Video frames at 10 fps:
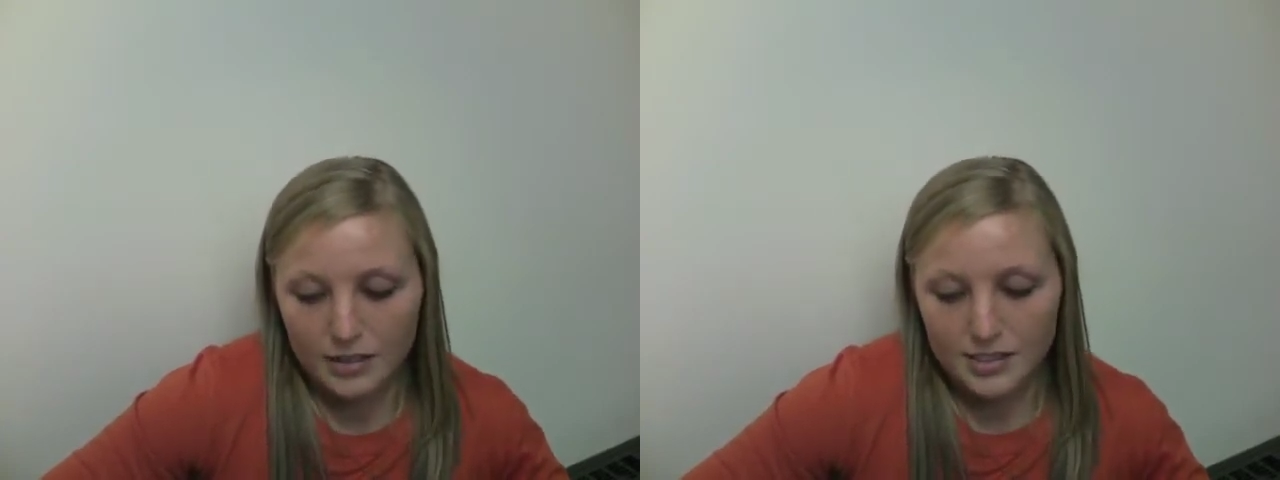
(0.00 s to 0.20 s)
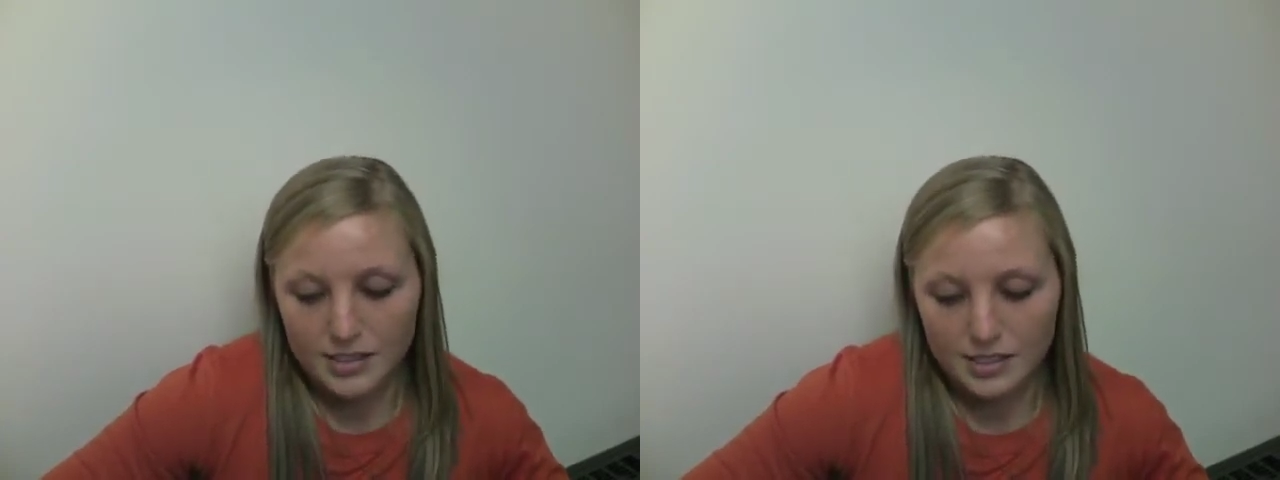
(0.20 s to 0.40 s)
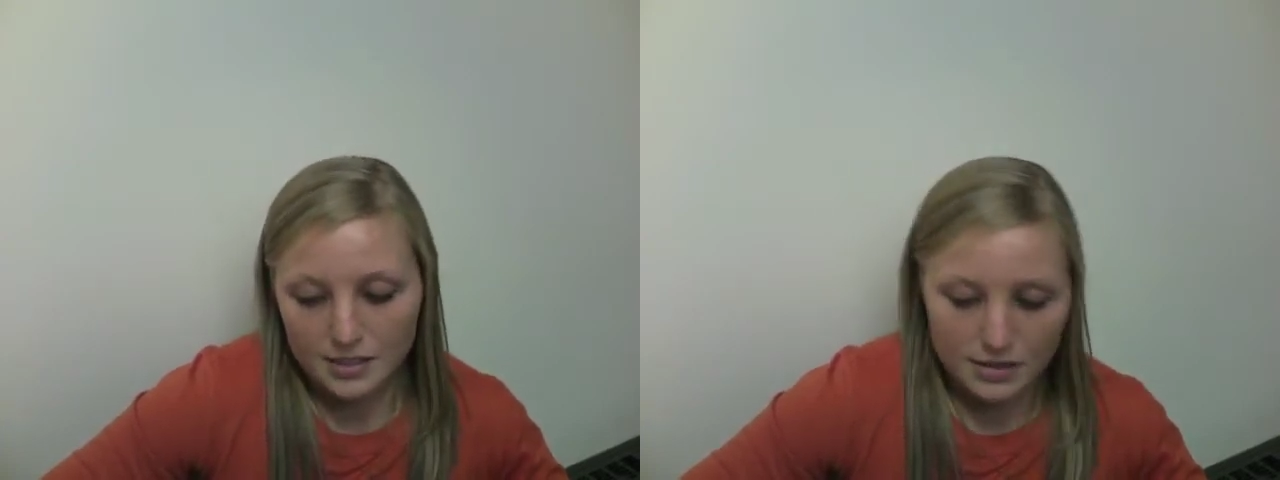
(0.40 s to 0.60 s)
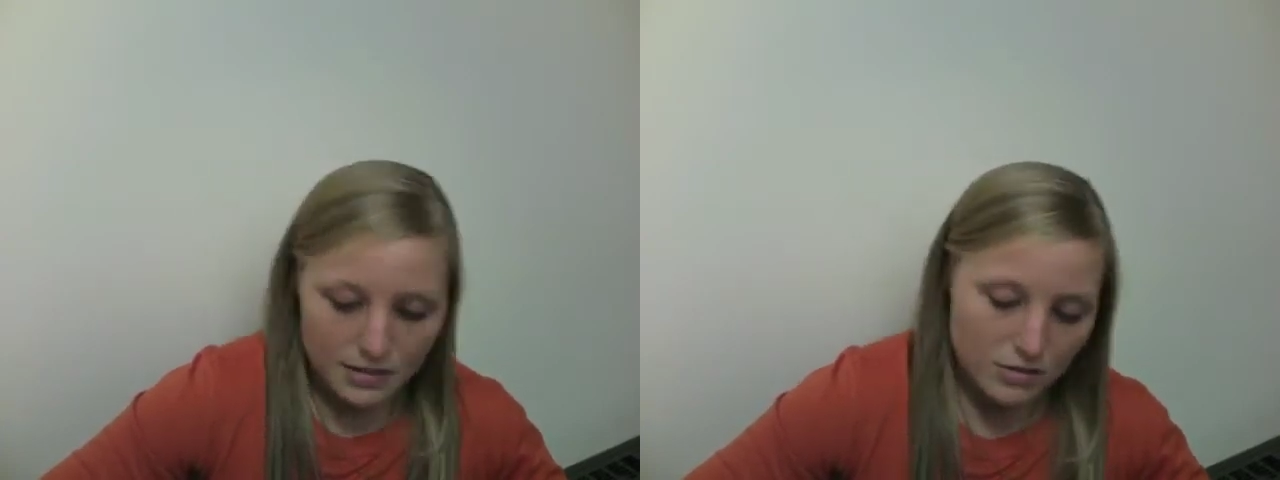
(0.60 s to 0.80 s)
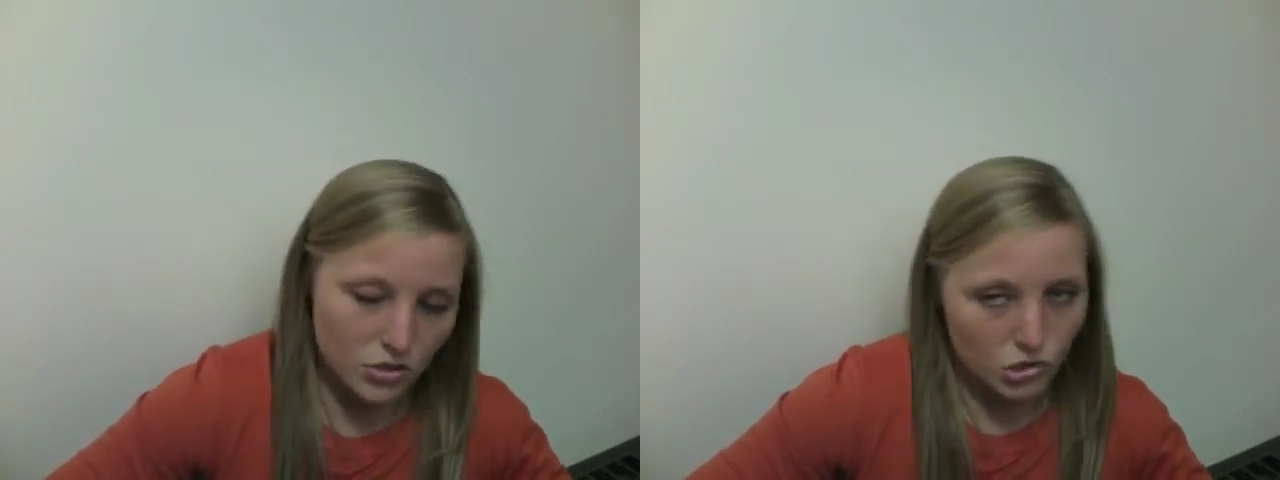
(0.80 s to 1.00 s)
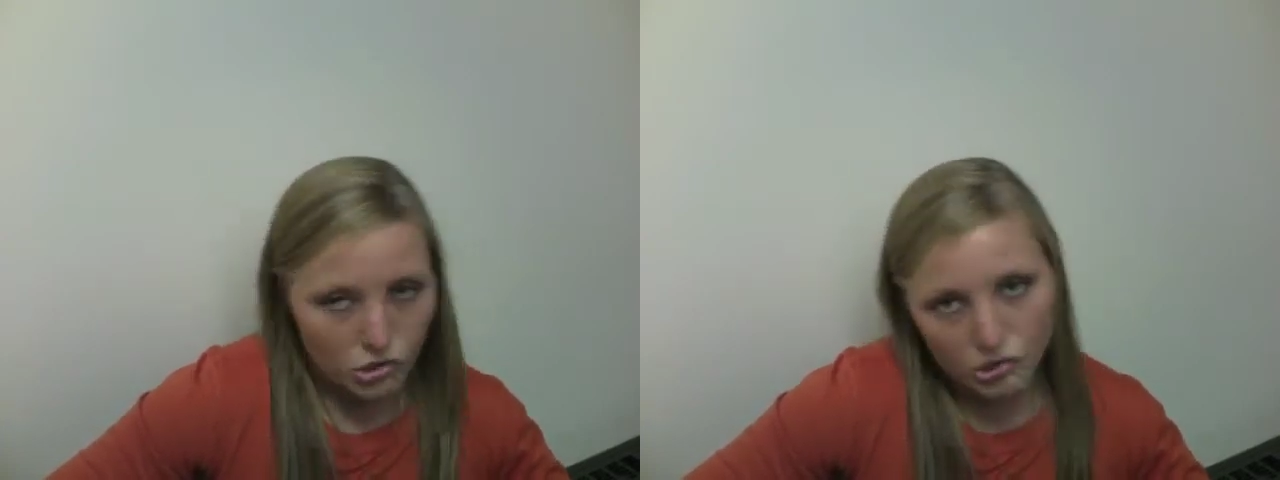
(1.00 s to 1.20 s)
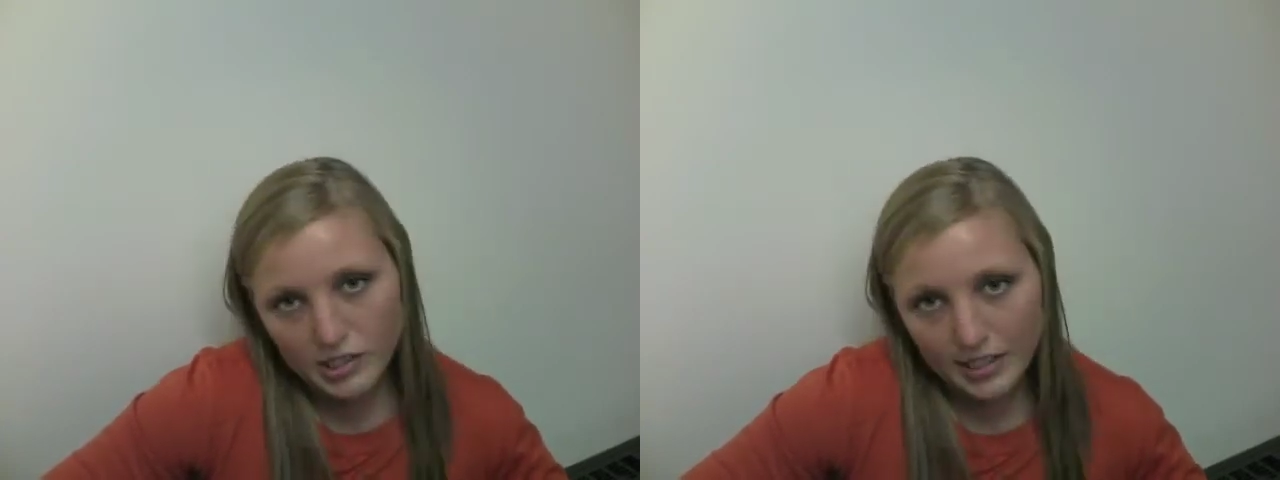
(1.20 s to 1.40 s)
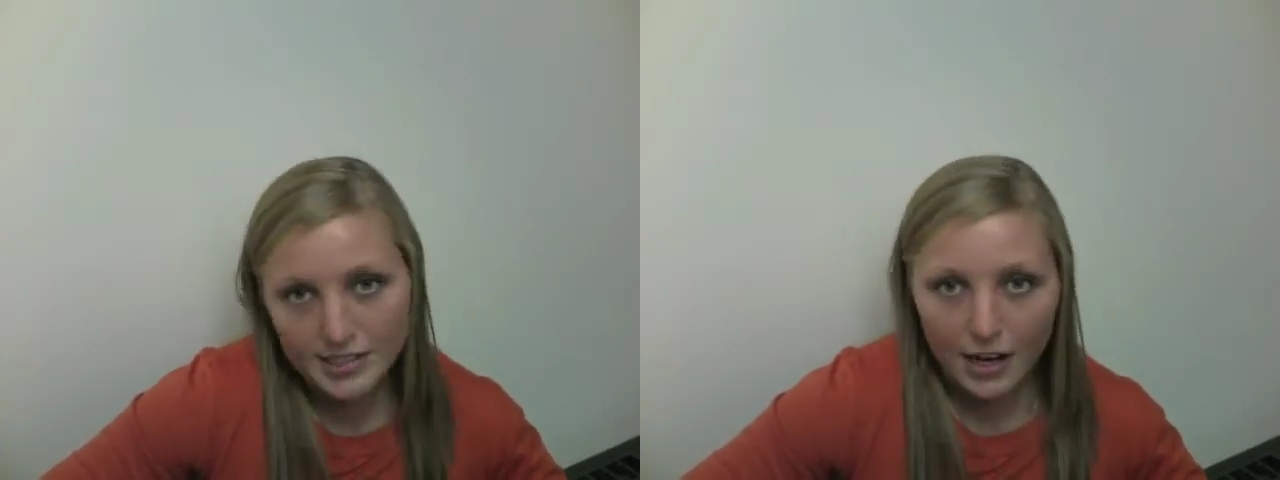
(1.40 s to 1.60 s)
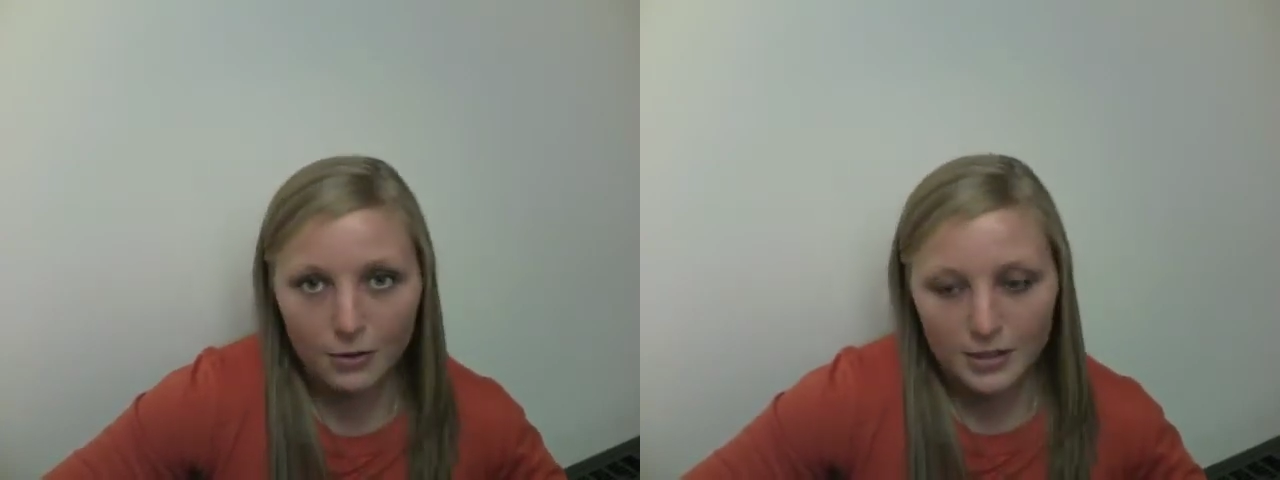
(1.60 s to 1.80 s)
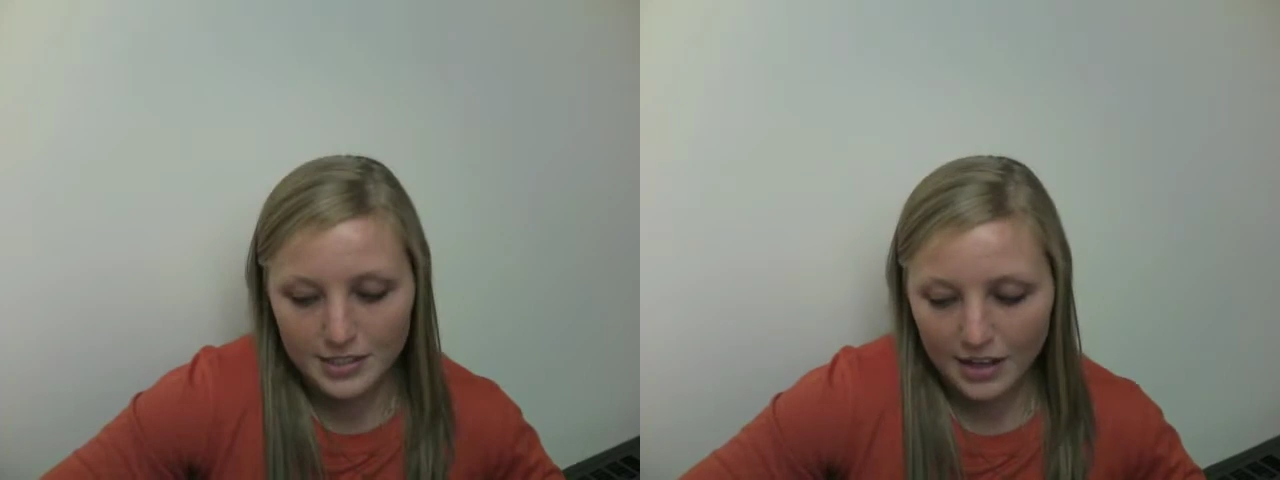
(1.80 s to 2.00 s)

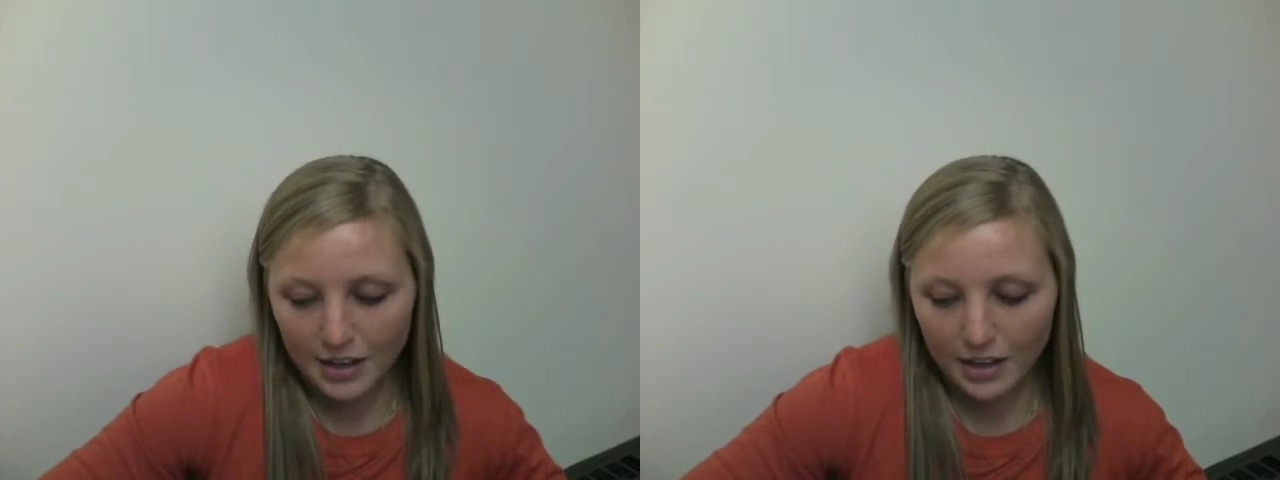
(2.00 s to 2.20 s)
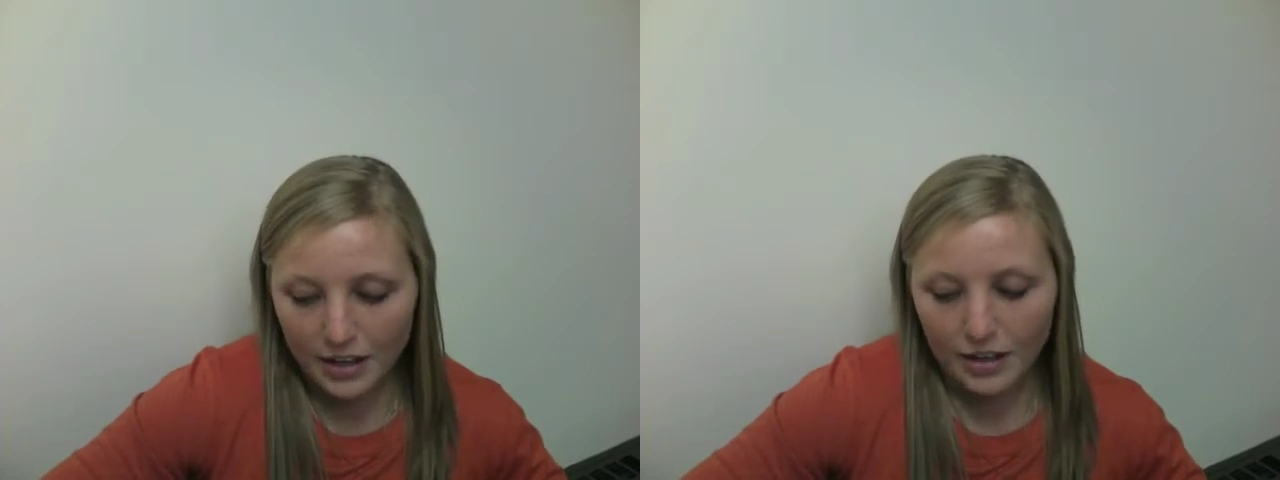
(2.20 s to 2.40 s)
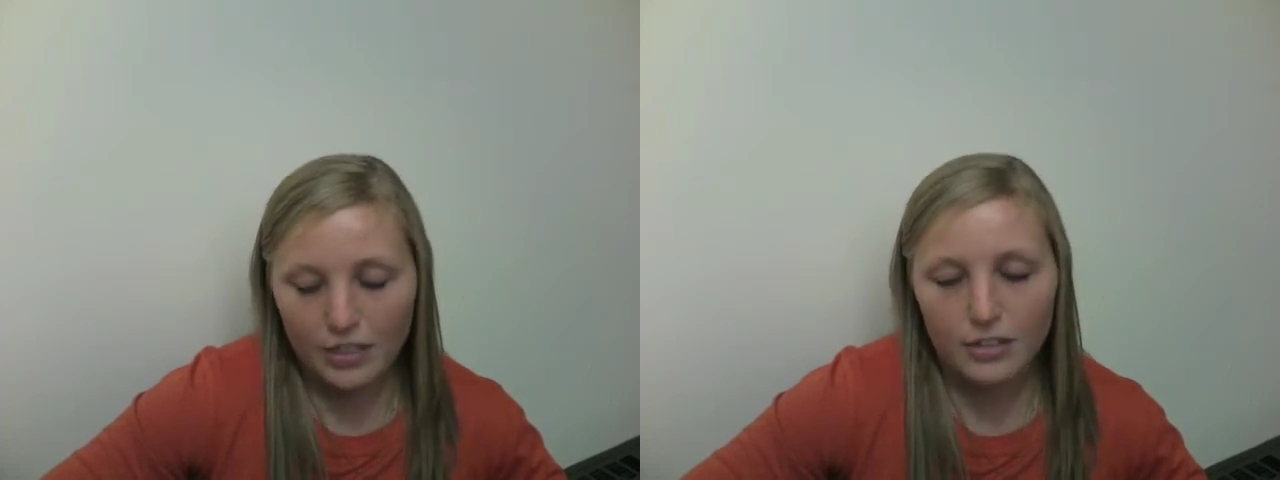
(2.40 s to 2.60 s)
6-hour day,